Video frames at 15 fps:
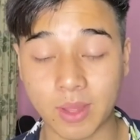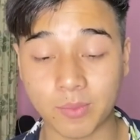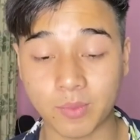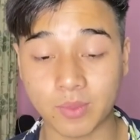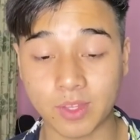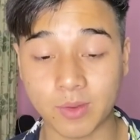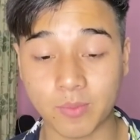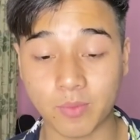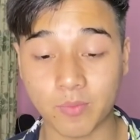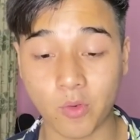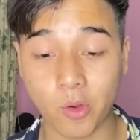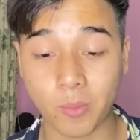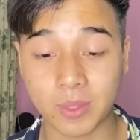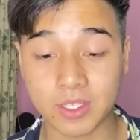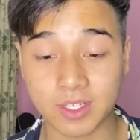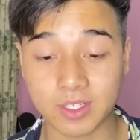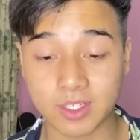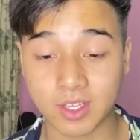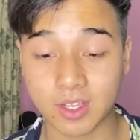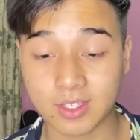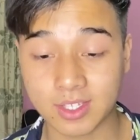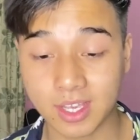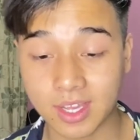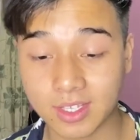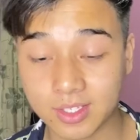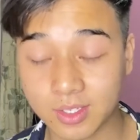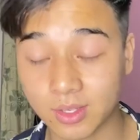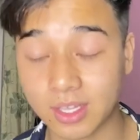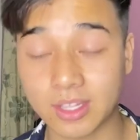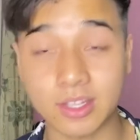Their performance on
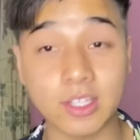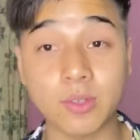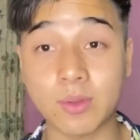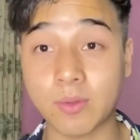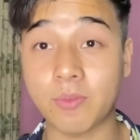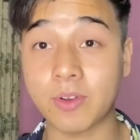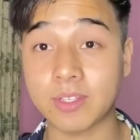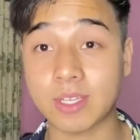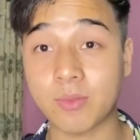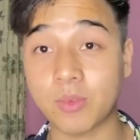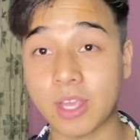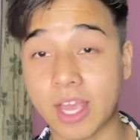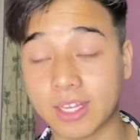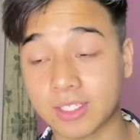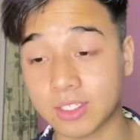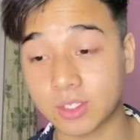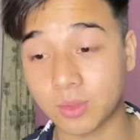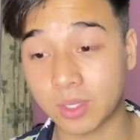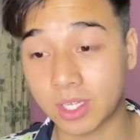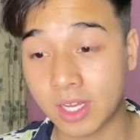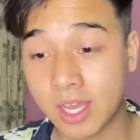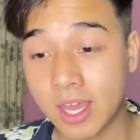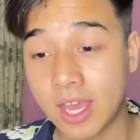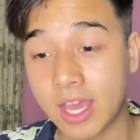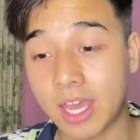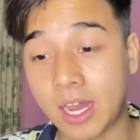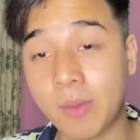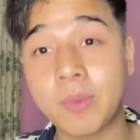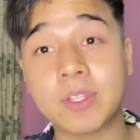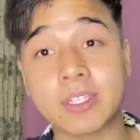DAHSYAT. This was my first time reacting to it,
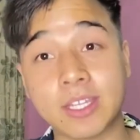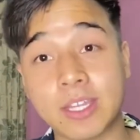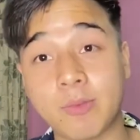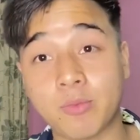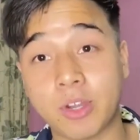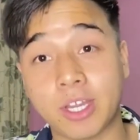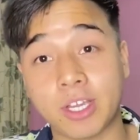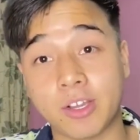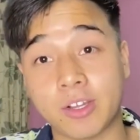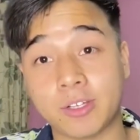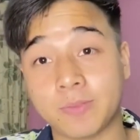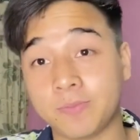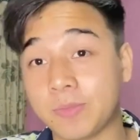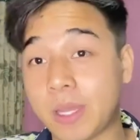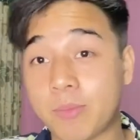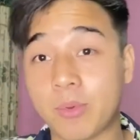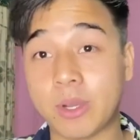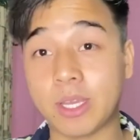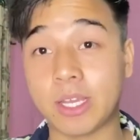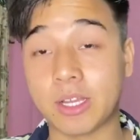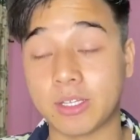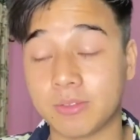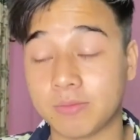and I must say they're pretty good. They're pretty good.